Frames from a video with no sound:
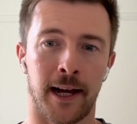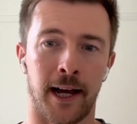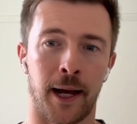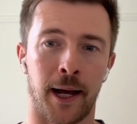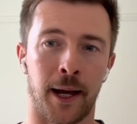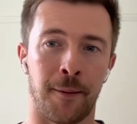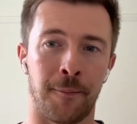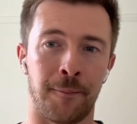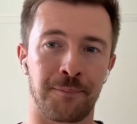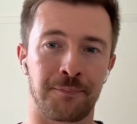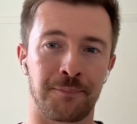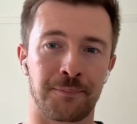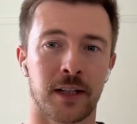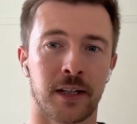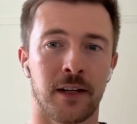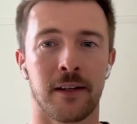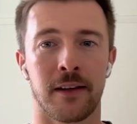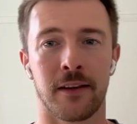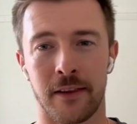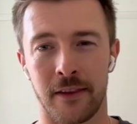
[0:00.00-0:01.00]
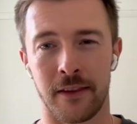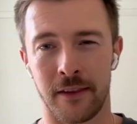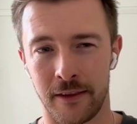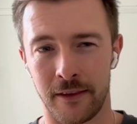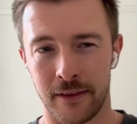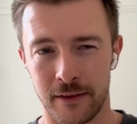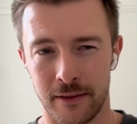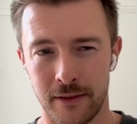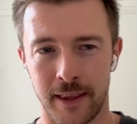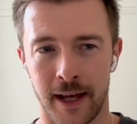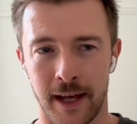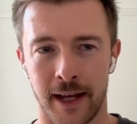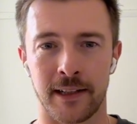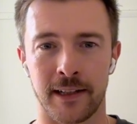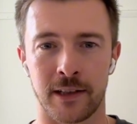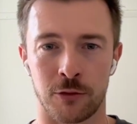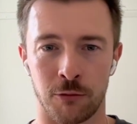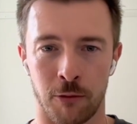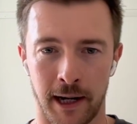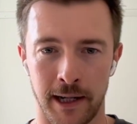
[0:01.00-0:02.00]
that
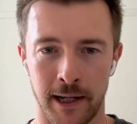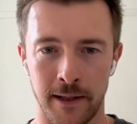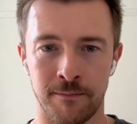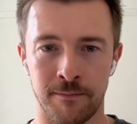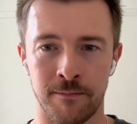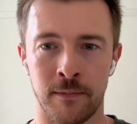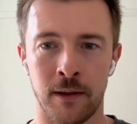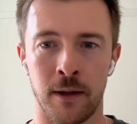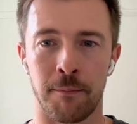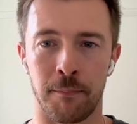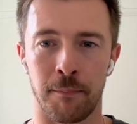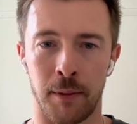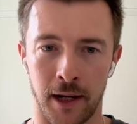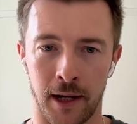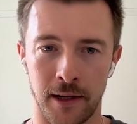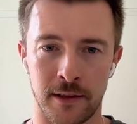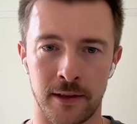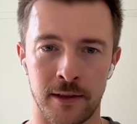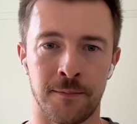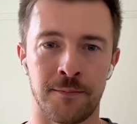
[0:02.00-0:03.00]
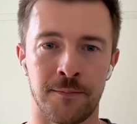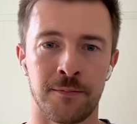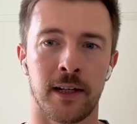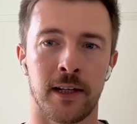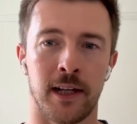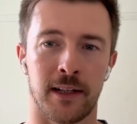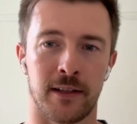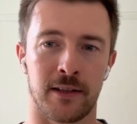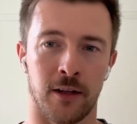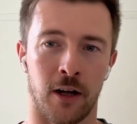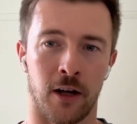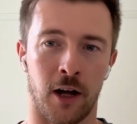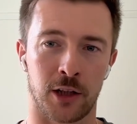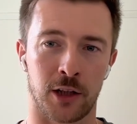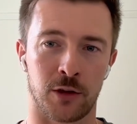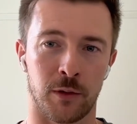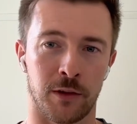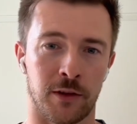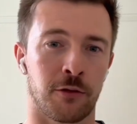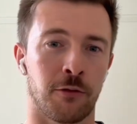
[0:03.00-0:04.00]
is great, but it
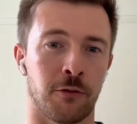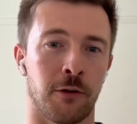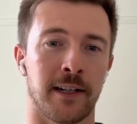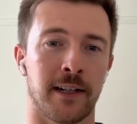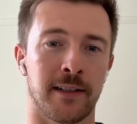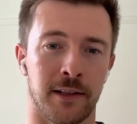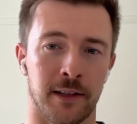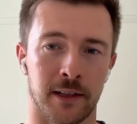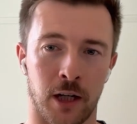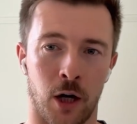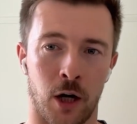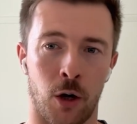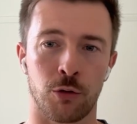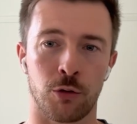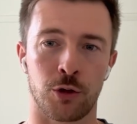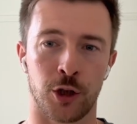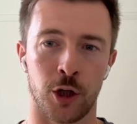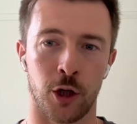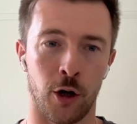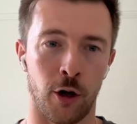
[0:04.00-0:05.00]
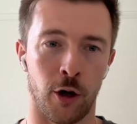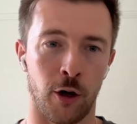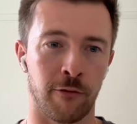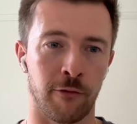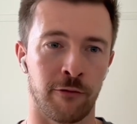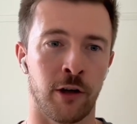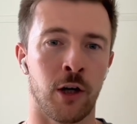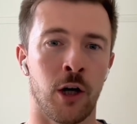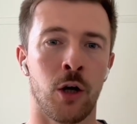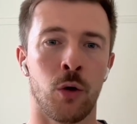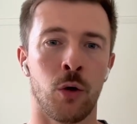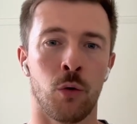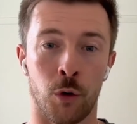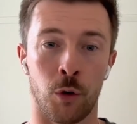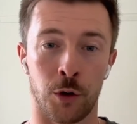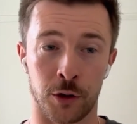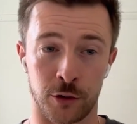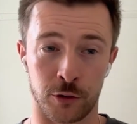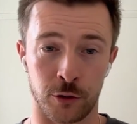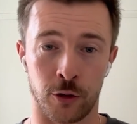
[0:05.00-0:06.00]
starts with creating the culture of
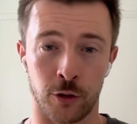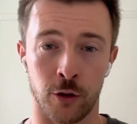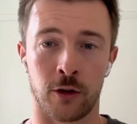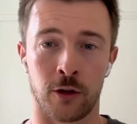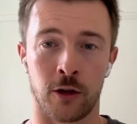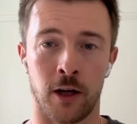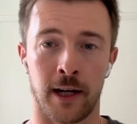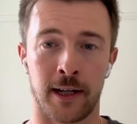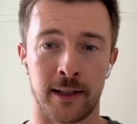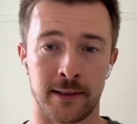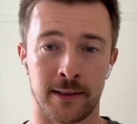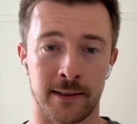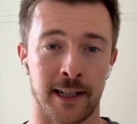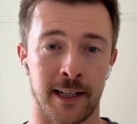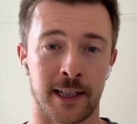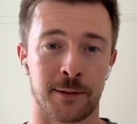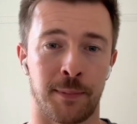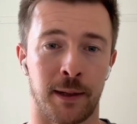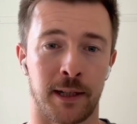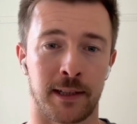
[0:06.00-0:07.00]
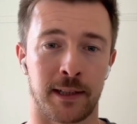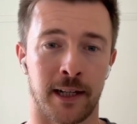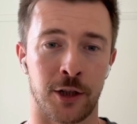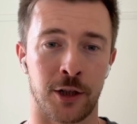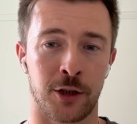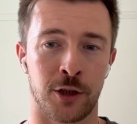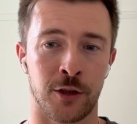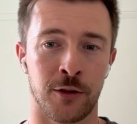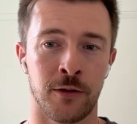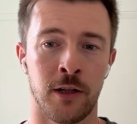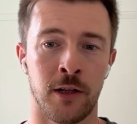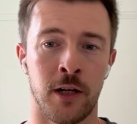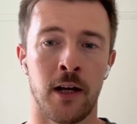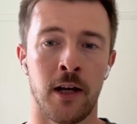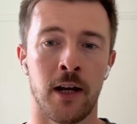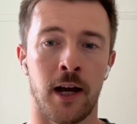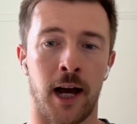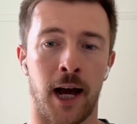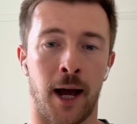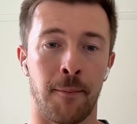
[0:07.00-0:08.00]
what does good look like as an expectation,
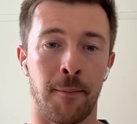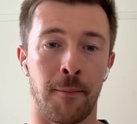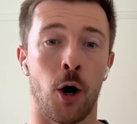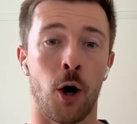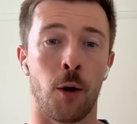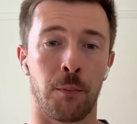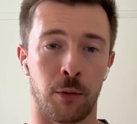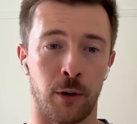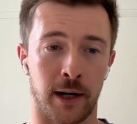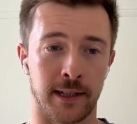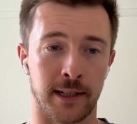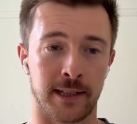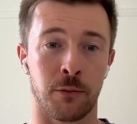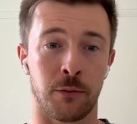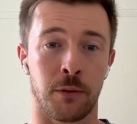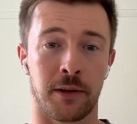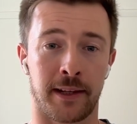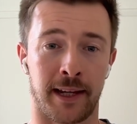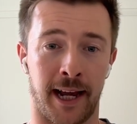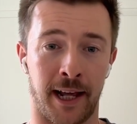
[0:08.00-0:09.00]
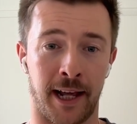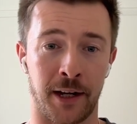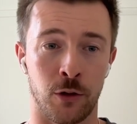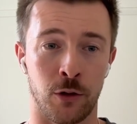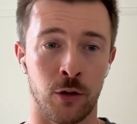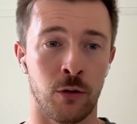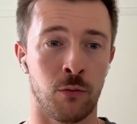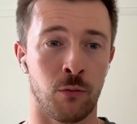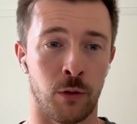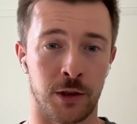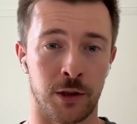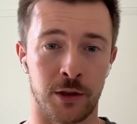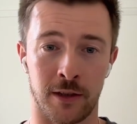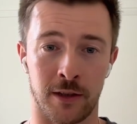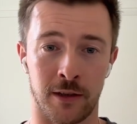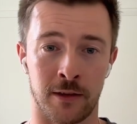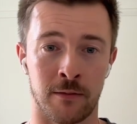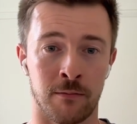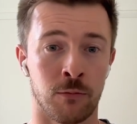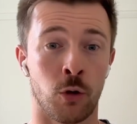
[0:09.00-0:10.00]
operating with Candour, which
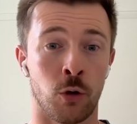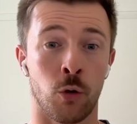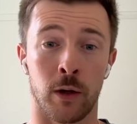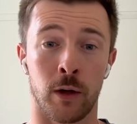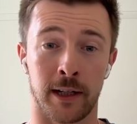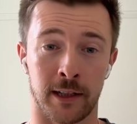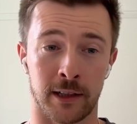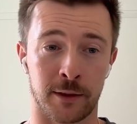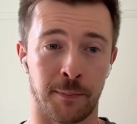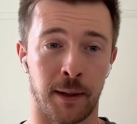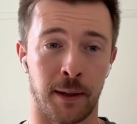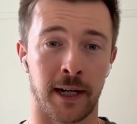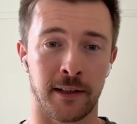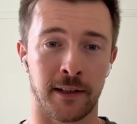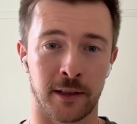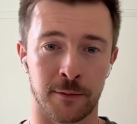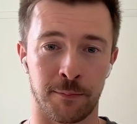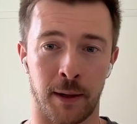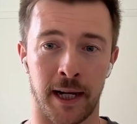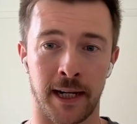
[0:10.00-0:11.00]
is calling a spade,